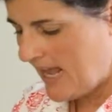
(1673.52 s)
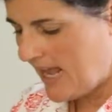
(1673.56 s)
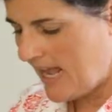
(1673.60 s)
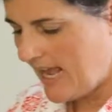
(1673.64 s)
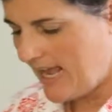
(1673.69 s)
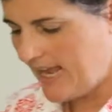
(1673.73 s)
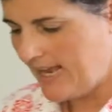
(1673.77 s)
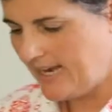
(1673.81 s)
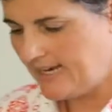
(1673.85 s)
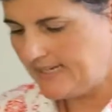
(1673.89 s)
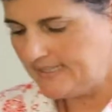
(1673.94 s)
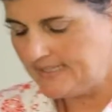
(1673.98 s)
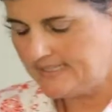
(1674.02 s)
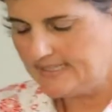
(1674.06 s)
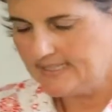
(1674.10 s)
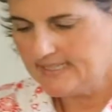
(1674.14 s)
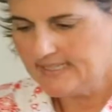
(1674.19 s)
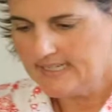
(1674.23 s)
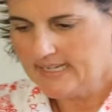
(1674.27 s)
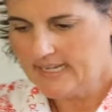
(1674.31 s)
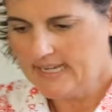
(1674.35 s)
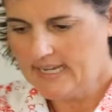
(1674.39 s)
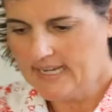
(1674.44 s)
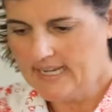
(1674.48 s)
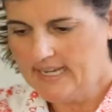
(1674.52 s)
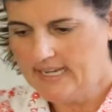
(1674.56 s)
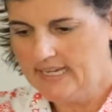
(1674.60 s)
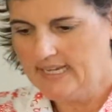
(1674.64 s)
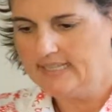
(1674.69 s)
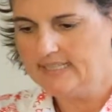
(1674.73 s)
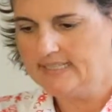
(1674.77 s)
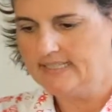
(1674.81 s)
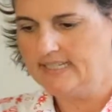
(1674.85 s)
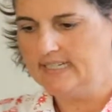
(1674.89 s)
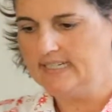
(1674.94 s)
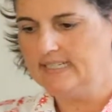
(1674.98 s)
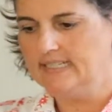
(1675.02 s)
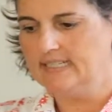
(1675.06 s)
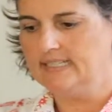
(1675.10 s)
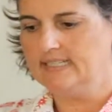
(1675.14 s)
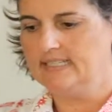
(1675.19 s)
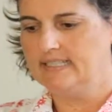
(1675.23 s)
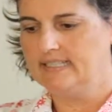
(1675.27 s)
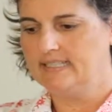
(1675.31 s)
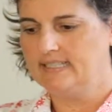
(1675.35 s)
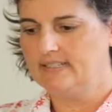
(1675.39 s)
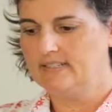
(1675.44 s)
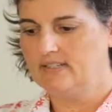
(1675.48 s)
and he's in
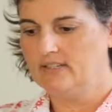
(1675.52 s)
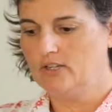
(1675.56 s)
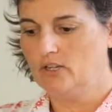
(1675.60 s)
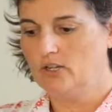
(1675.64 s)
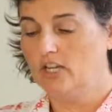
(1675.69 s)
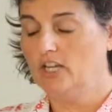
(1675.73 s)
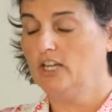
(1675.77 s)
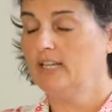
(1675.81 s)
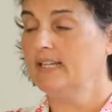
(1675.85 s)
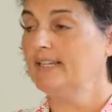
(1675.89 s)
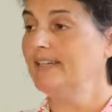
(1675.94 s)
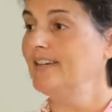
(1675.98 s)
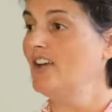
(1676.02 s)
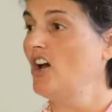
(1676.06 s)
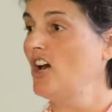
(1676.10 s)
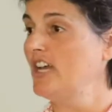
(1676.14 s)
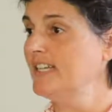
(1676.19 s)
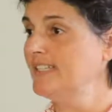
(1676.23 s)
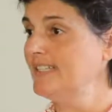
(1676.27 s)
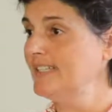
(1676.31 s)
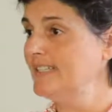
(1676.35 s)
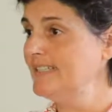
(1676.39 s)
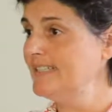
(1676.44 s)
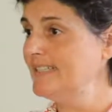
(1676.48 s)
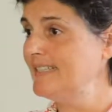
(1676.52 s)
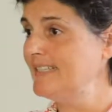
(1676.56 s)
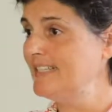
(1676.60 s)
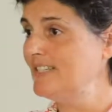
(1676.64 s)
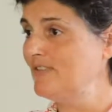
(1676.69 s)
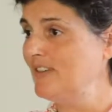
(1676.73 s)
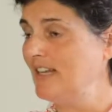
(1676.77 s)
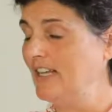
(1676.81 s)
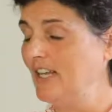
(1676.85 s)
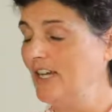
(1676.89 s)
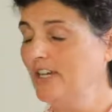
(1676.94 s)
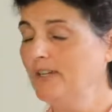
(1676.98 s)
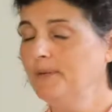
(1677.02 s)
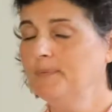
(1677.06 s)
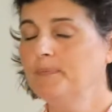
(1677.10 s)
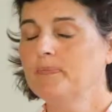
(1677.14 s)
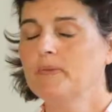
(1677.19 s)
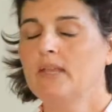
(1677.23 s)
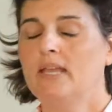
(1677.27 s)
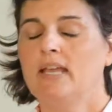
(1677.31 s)
his early 90s, this fellow.